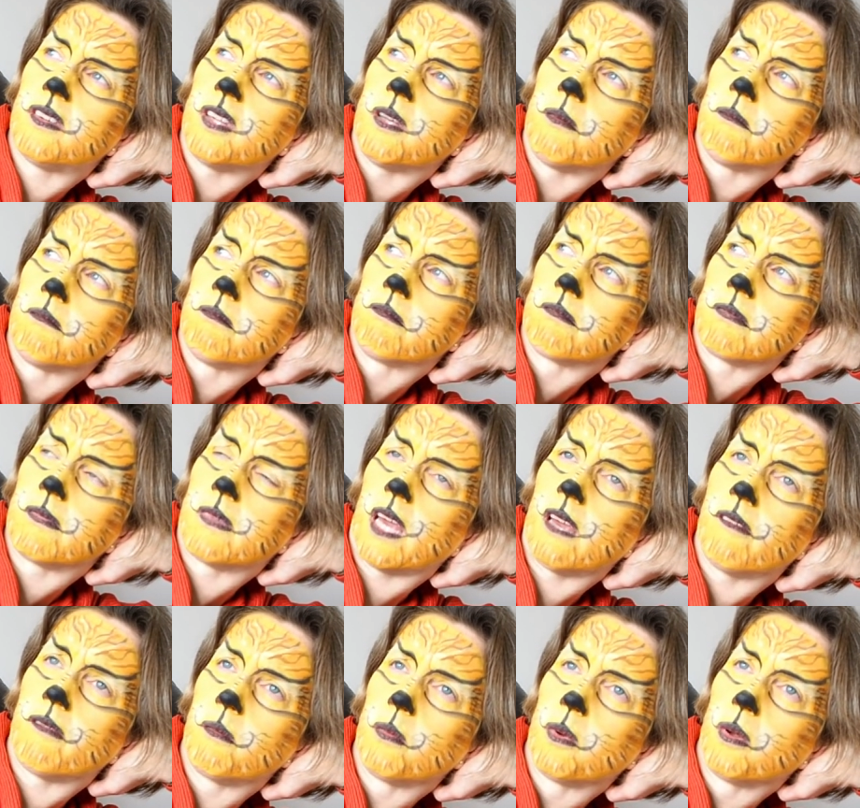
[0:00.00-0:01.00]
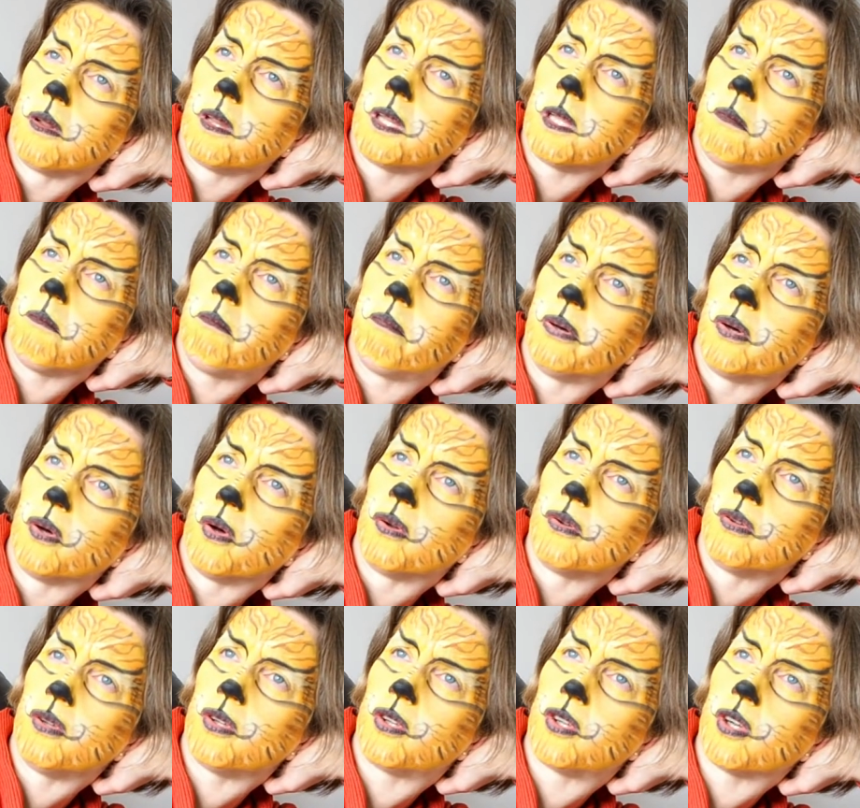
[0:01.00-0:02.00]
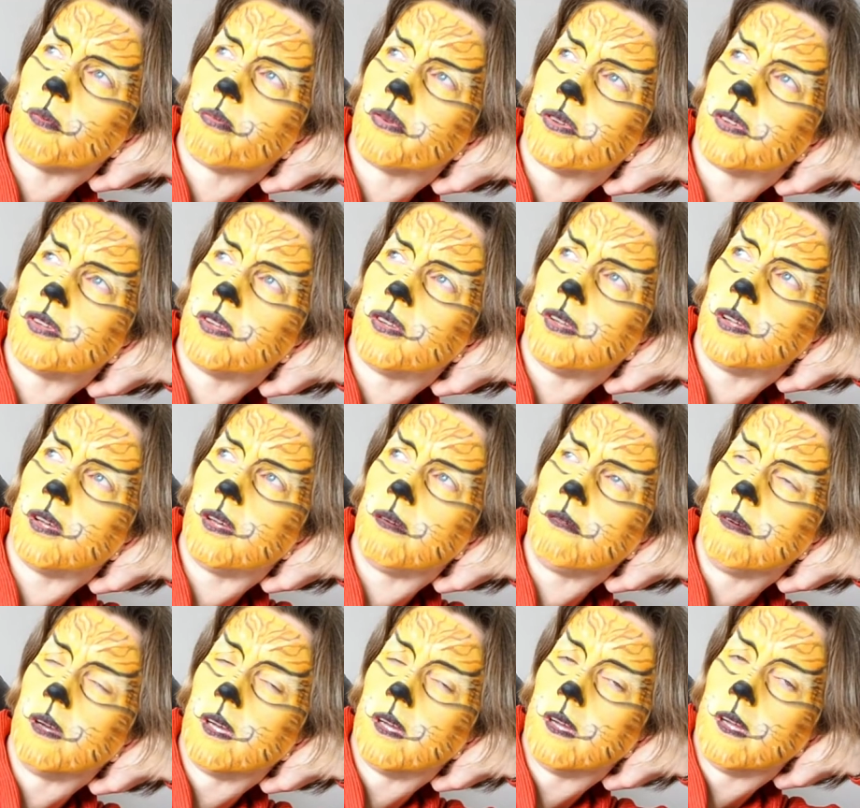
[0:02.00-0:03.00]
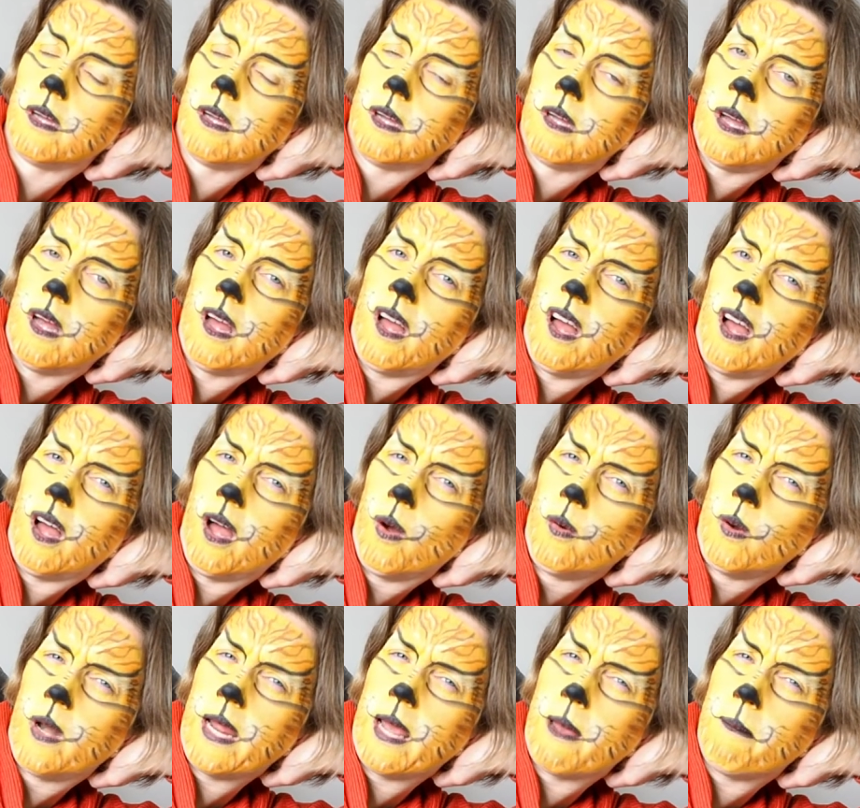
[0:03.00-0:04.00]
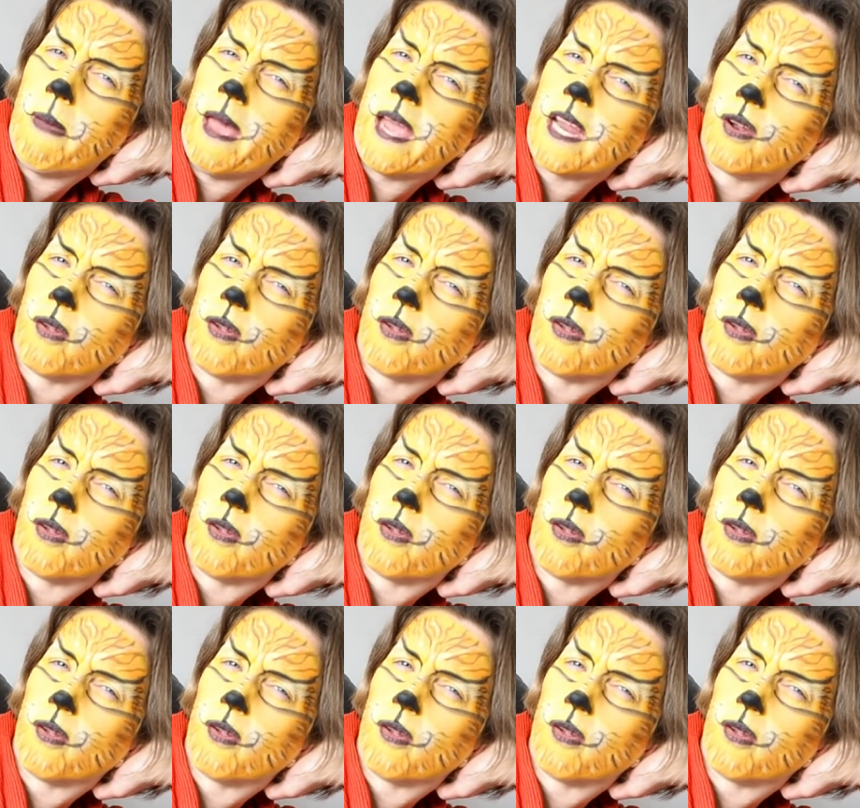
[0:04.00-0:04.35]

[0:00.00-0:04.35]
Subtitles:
him, gave him all the important jobs to do. Only it made